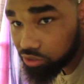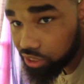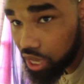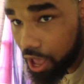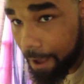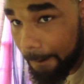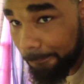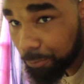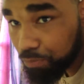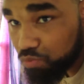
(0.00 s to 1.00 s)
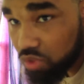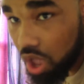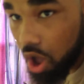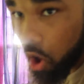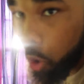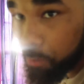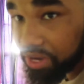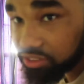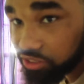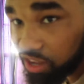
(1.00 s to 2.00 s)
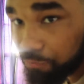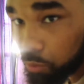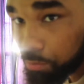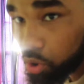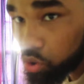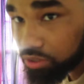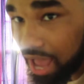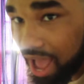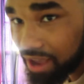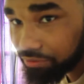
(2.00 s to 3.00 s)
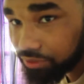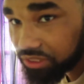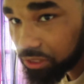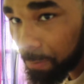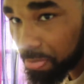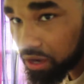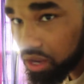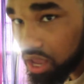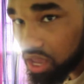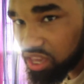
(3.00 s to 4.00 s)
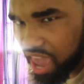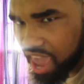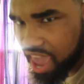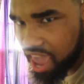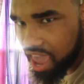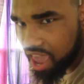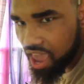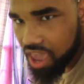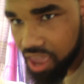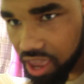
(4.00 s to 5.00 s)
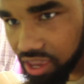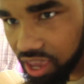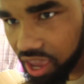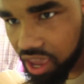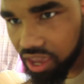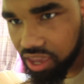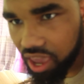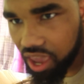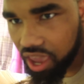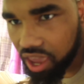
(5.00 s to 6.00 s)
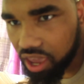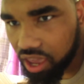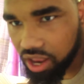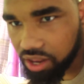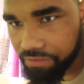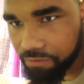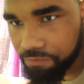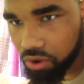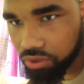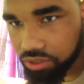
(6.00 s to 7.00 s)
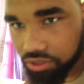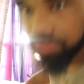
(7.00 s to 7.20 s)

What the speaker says: and opening stuff with broke knives. Yeah. They ain't even focused.